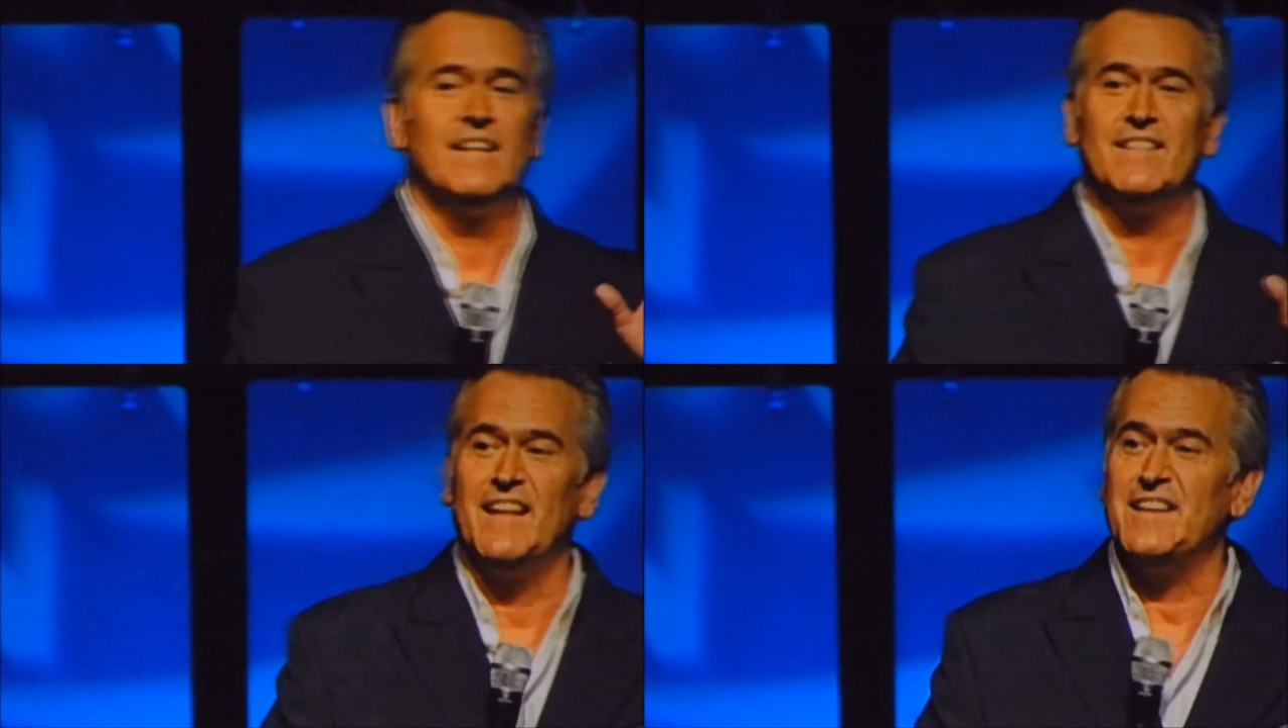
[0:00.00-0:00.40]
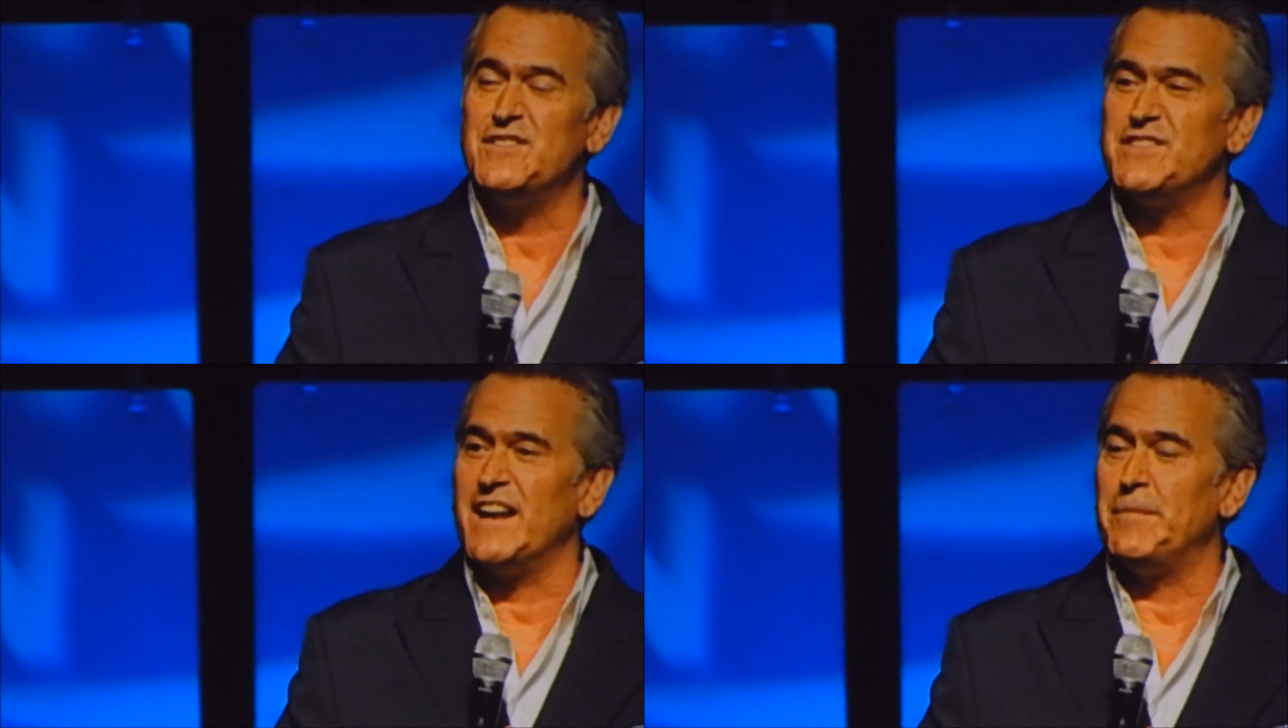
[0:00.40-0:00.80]
Ladies
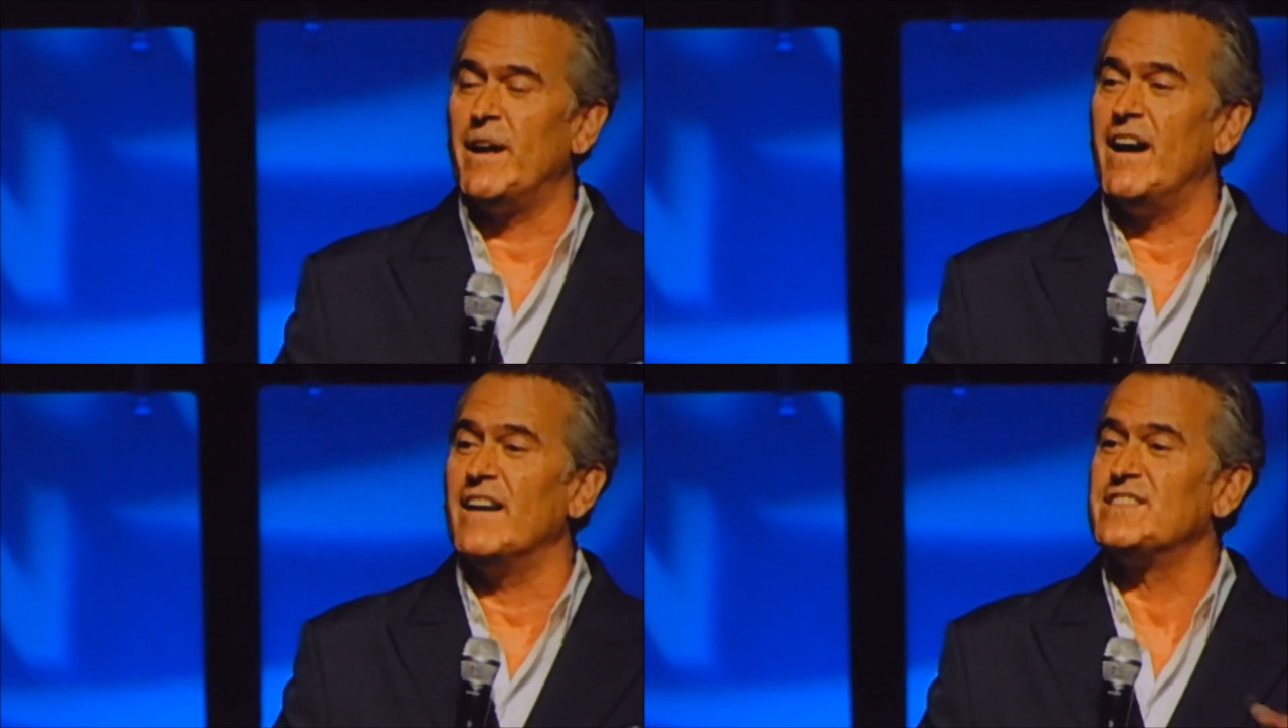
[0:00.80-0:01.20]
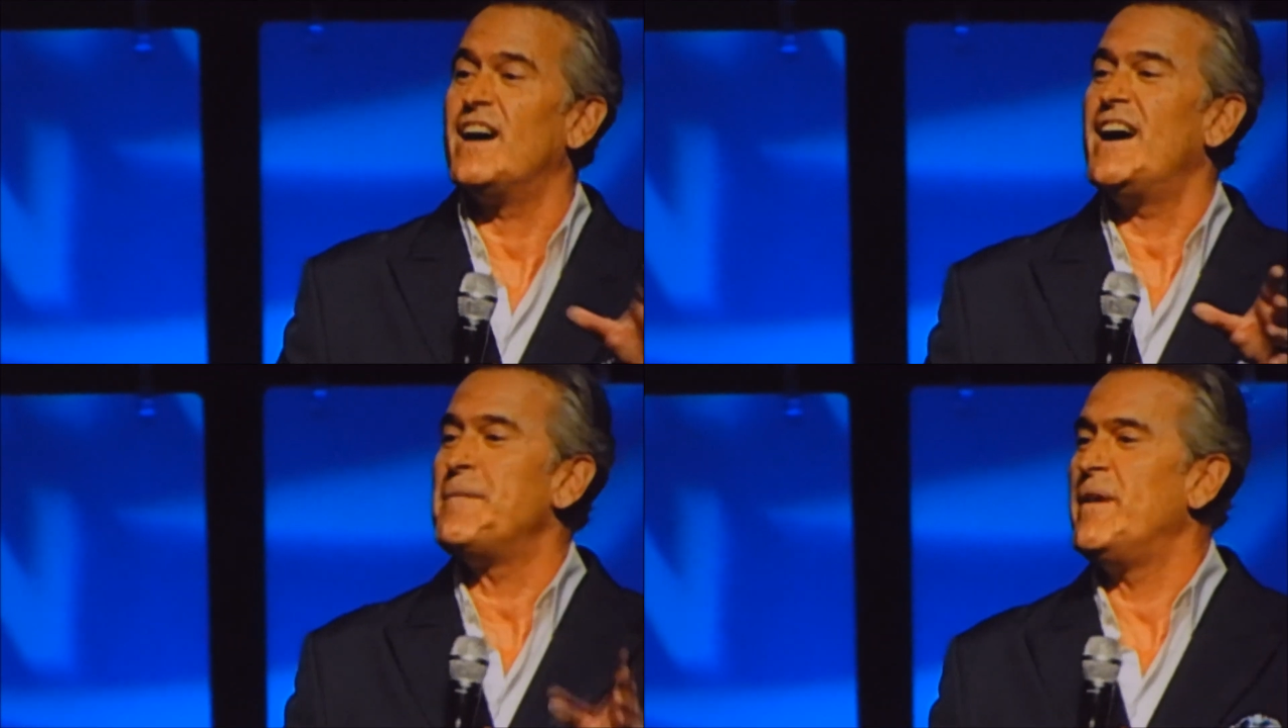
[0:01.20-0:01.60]
and gentlemen, our
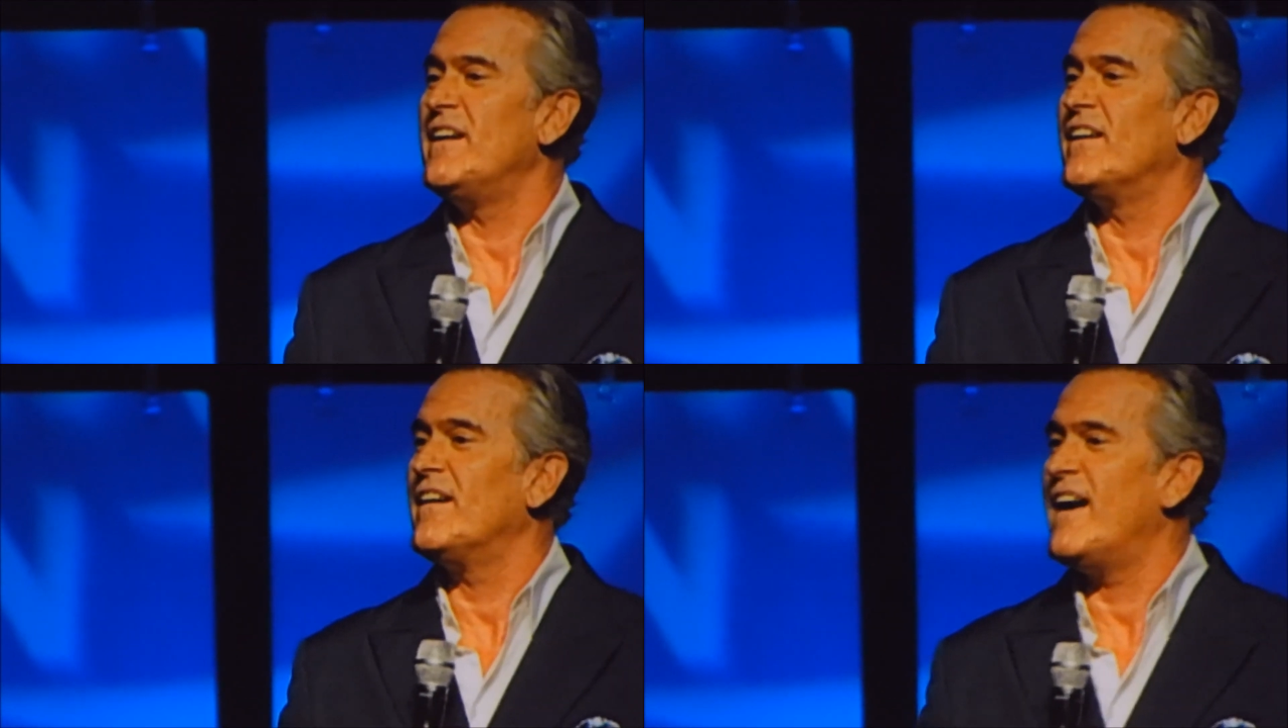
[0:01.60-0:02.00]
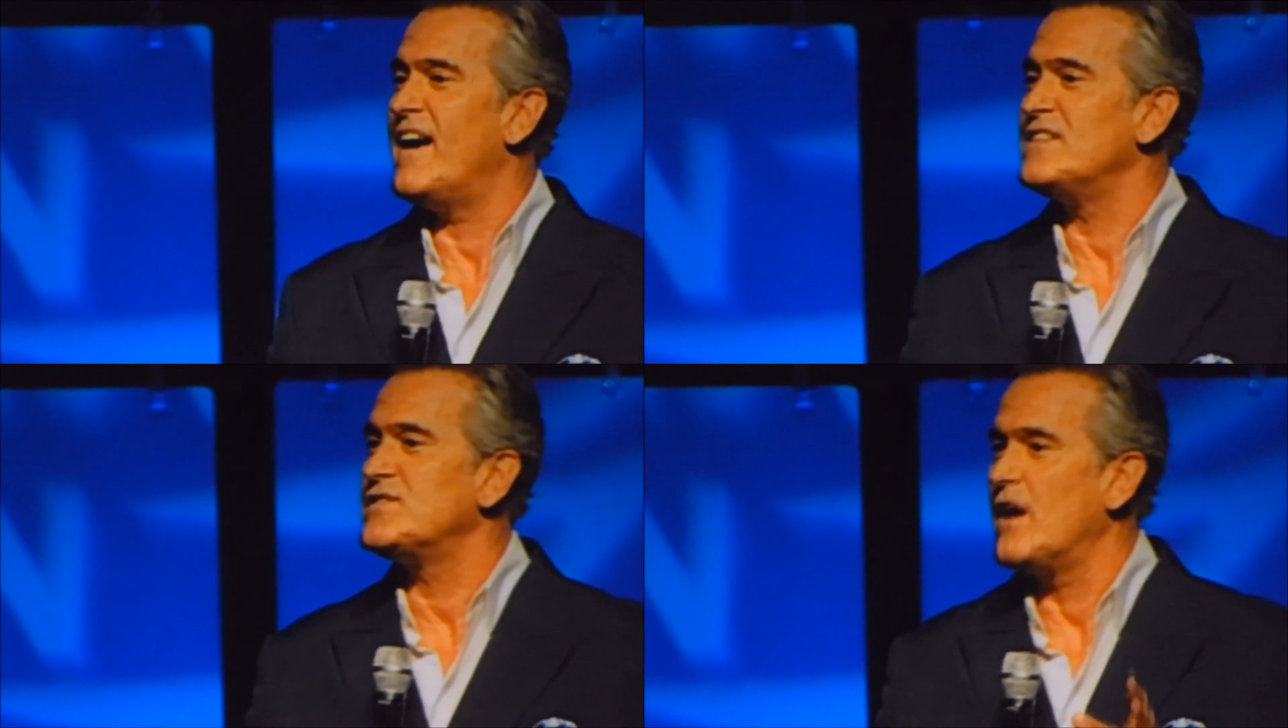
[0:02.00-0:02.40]
time here
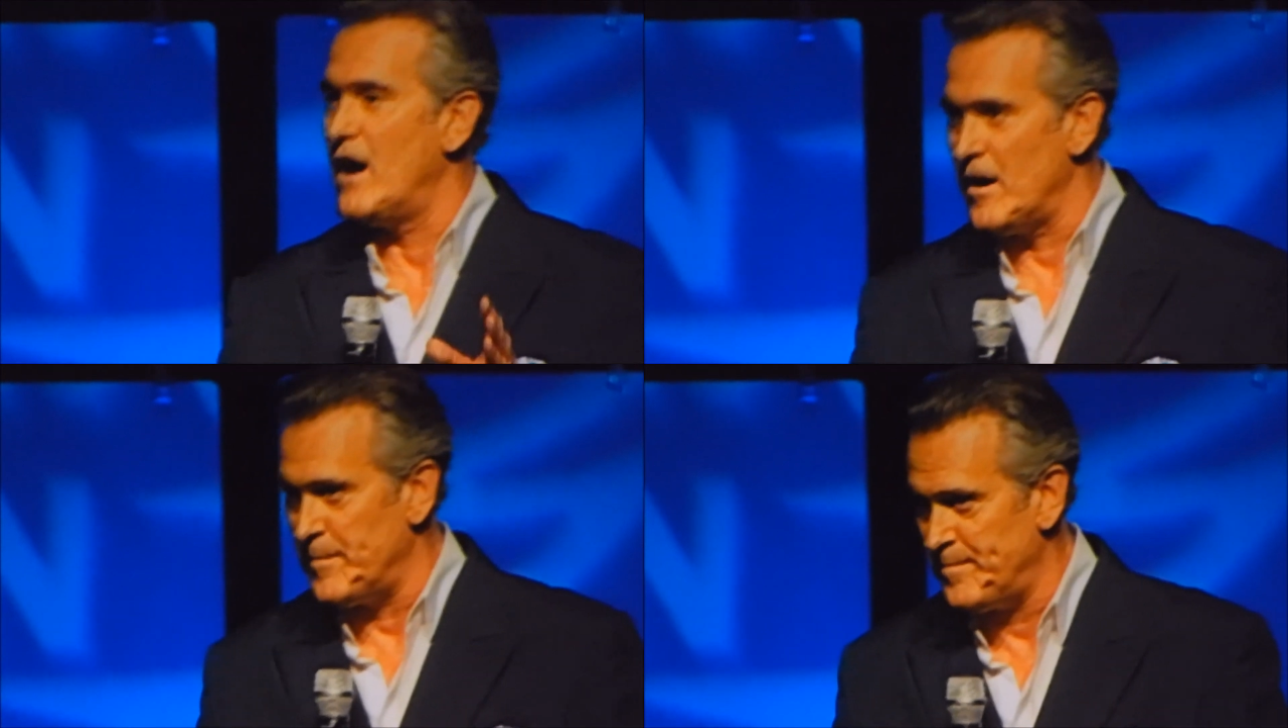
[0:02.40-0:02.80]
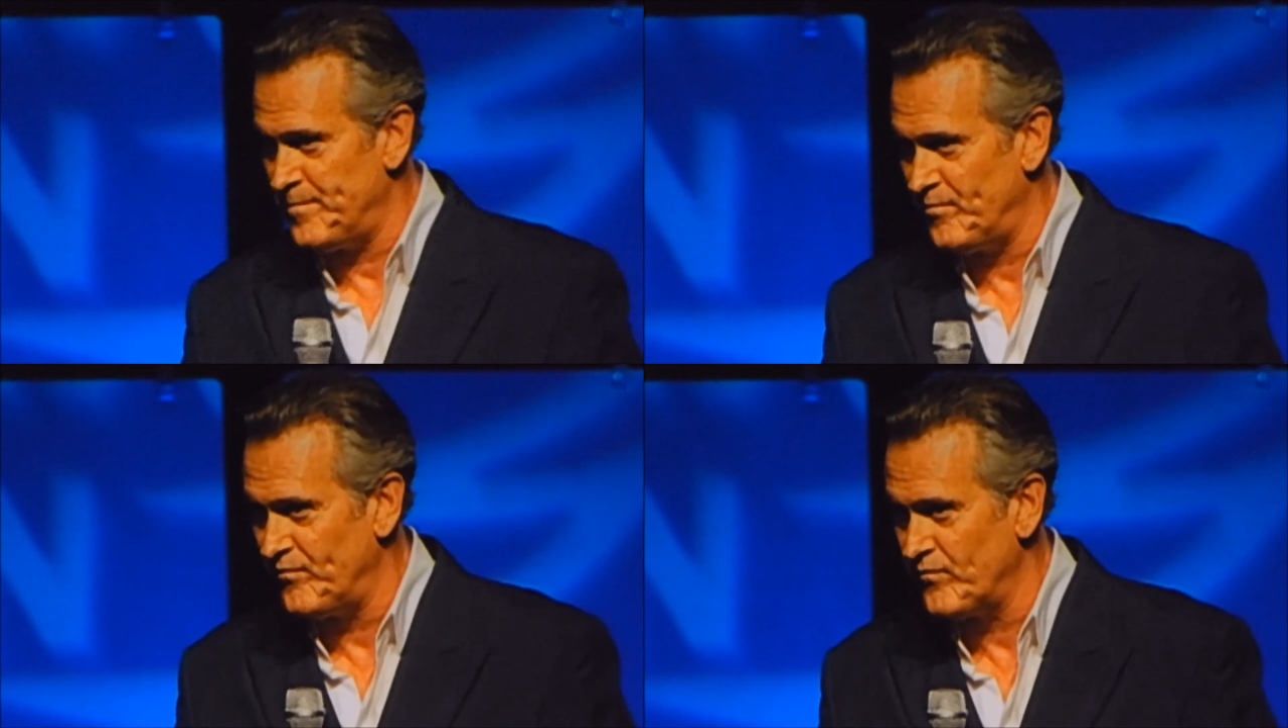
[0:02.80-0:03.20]
has come.
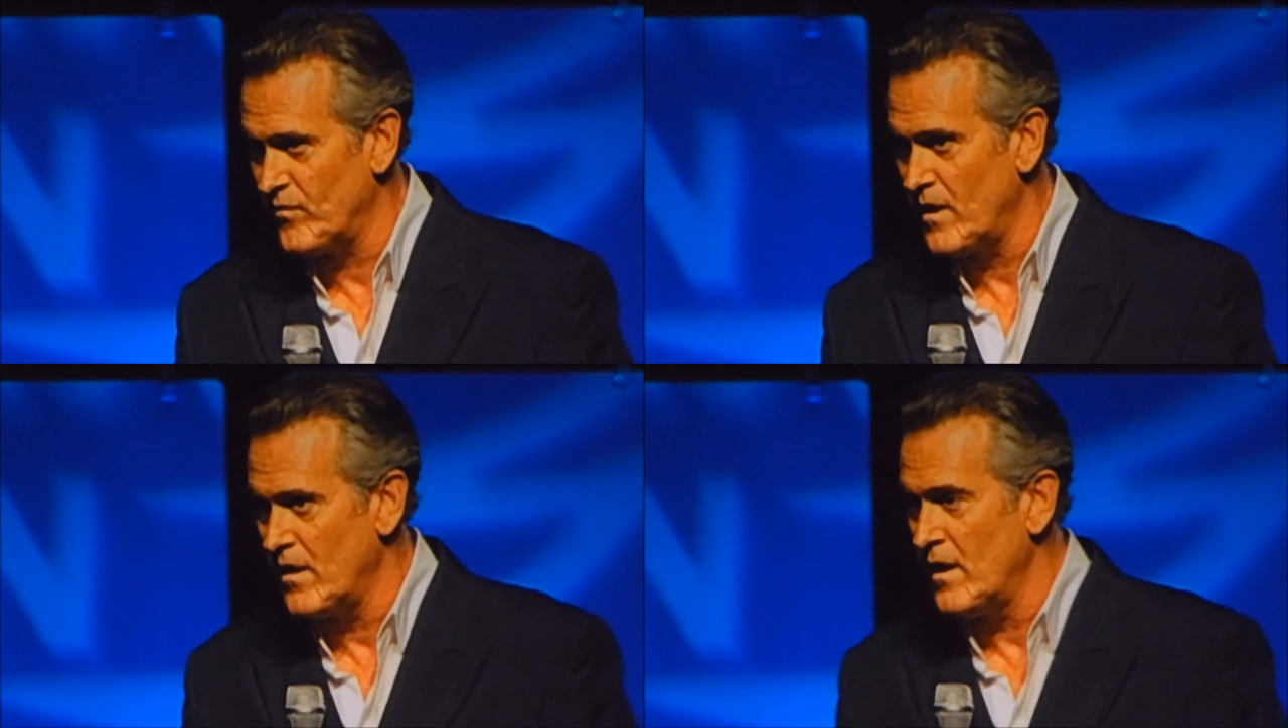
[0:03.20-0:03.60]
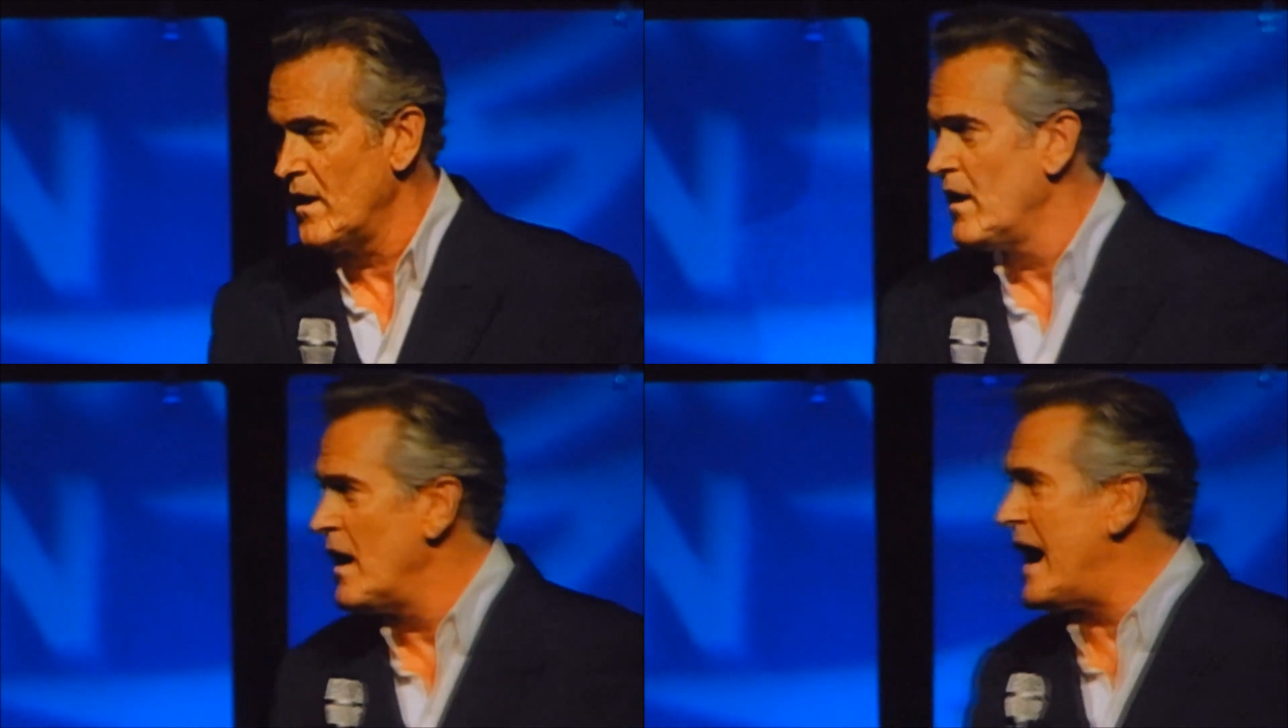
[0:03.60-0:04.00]

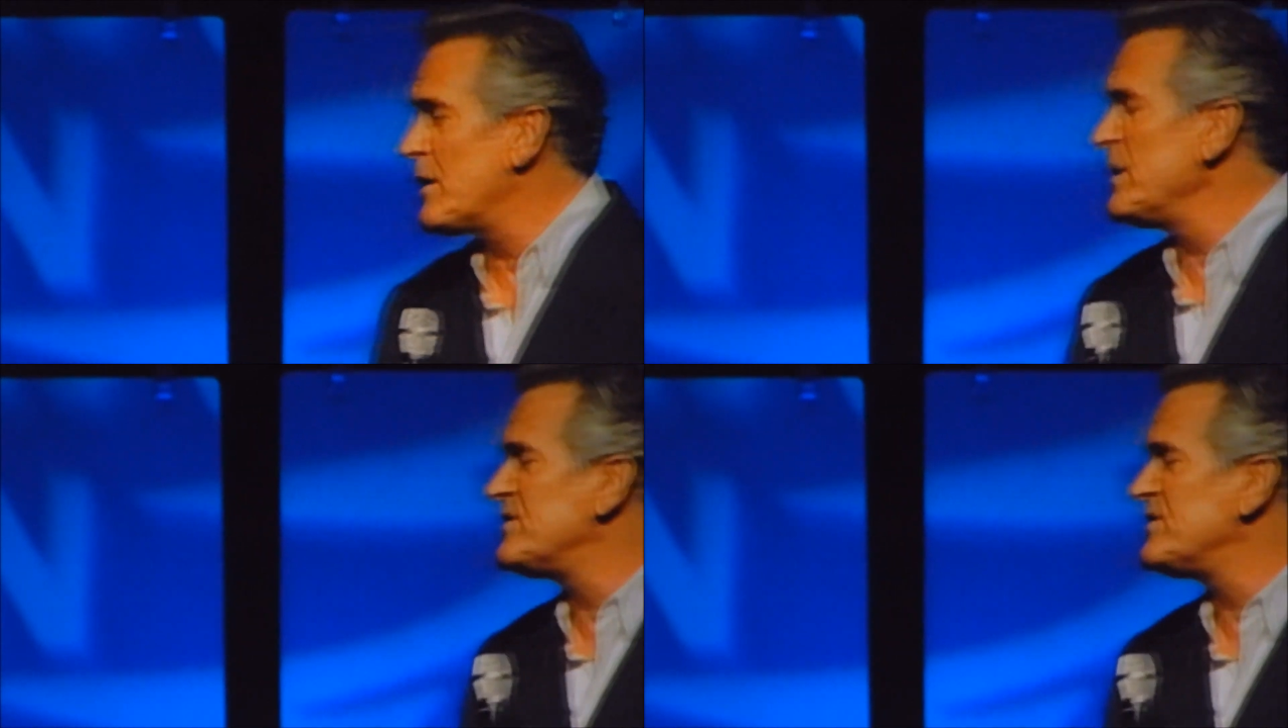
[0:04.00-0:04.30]
How do we